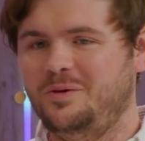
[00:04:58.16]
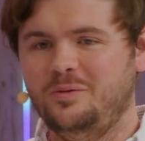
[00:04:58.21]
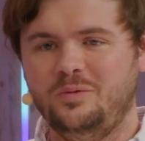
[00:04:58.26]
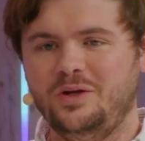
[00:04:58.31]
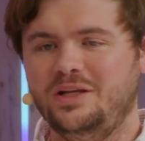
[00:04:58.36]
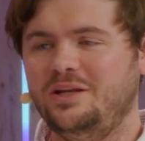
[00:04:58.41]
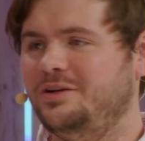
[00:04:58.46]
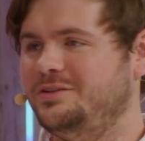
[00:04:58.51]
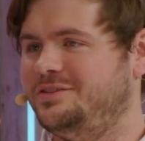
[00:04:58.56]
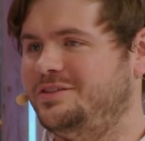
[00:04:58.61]

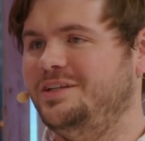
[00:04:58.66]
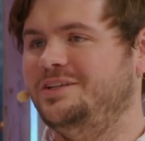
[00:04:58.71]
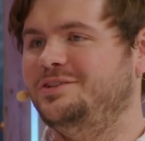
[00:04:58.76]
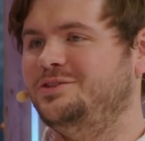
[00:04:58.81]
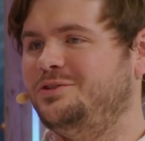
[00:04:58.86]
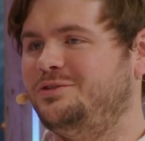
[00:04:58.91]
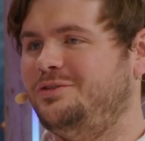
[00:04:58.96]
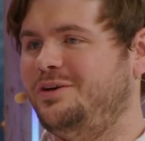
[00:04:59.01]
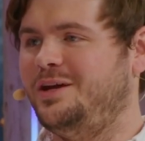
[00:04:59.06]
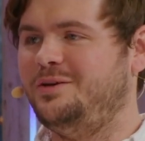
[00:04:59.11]
We'd like to
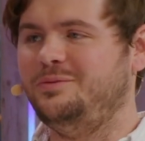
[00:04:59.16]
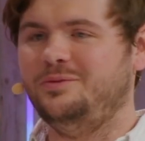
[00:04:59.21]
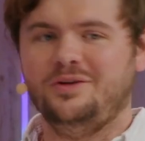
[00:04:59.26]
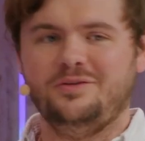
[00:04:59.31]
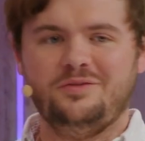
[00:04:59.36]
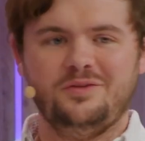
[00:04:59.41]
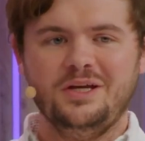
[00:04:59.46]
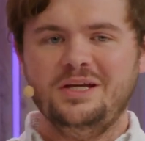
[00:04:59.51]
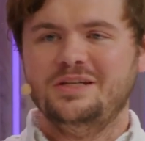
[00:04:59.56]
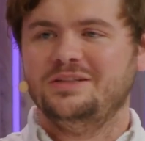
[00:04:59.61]
integrate with
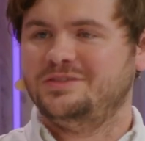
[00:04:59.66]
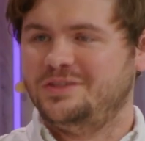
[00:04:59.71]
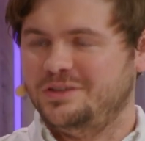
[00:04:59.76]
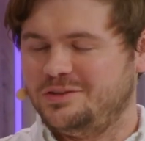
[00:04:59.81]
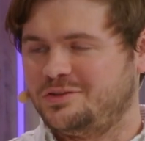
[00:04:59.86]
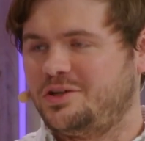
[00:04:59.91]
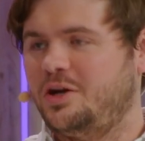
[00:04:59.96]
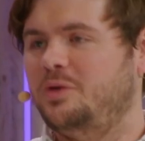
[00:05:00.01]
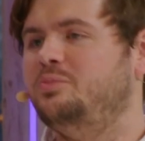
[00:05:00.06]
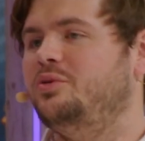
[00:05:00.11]

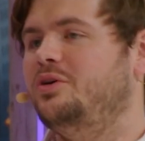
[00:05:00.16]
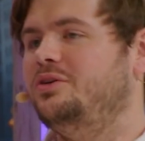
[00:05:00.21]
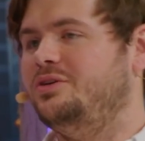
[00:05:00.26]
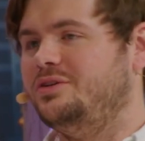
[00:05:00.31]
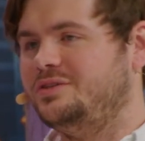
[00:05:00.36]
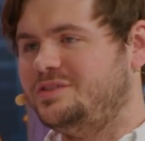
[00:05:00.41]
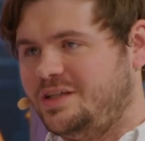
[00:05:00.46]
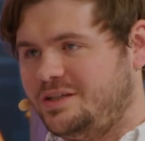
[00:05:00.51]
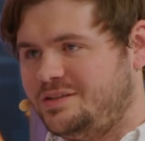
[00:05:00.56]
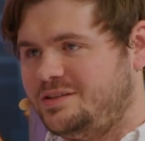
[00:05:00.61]
Cisco
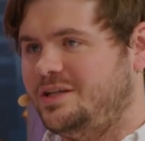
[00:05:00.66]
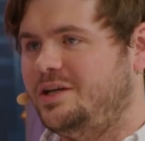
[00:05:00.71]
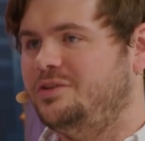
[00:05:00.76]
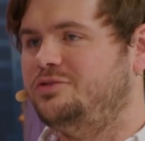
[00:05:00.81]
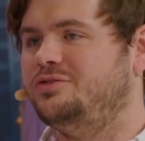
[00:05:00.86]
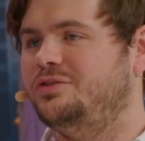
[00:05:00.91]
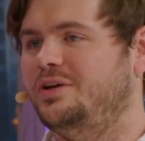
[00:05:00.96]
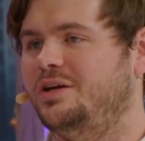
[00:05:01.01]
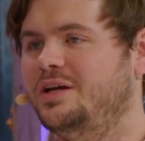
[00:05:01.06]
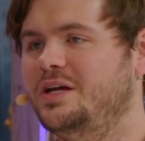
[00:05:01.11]
products,
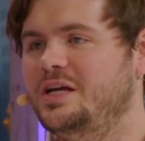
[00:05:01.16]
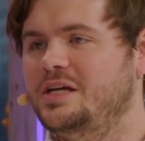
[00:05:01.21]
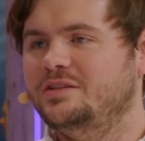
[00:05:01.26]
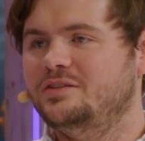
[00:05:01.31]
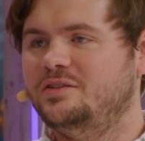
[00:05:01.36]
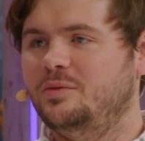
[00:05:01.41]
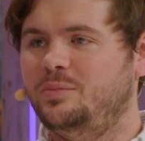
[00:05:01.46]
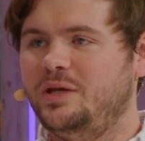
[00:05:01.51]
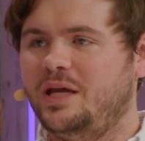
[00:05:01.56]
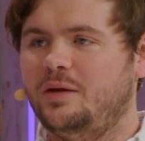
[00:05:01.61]
etc.,
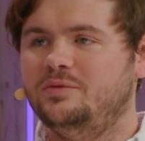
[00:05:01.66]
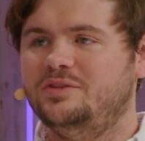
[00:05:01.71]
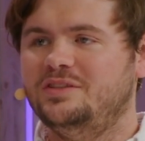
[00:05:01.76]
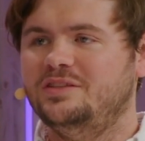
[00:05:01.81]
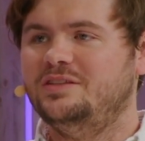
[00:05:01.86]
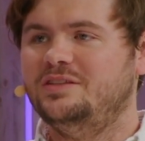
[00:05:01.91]
to be able to